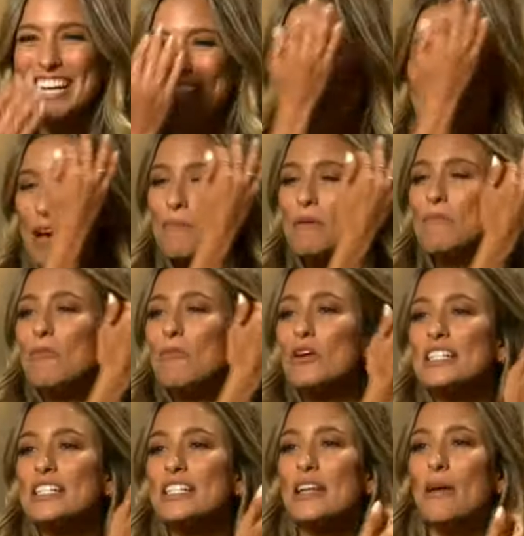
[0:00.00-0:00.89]
Tell me,
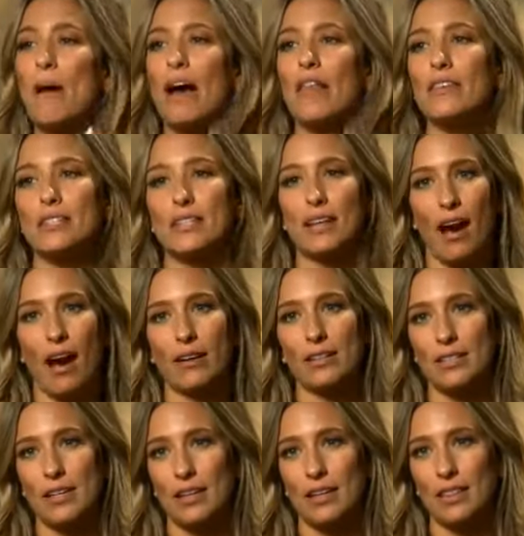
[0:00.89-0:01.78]
what is it about this
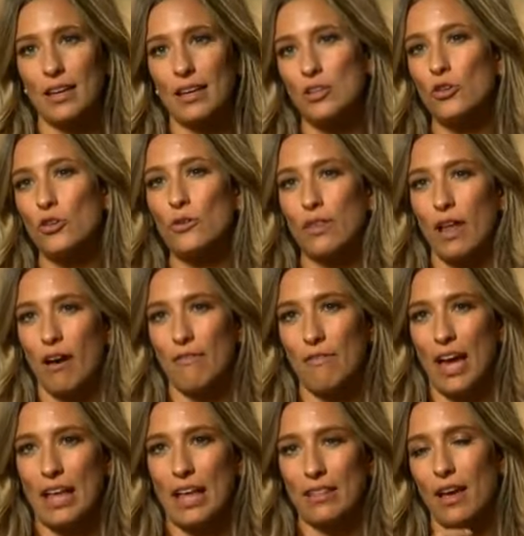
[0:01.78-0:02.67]
character that you
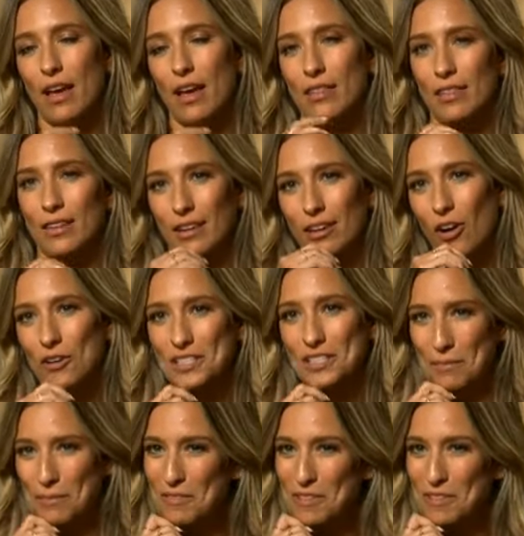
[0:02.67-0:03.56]
love and the
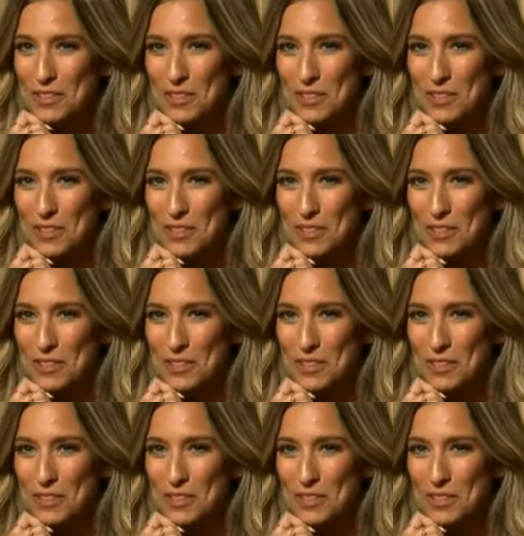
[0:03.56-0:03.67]
concept of the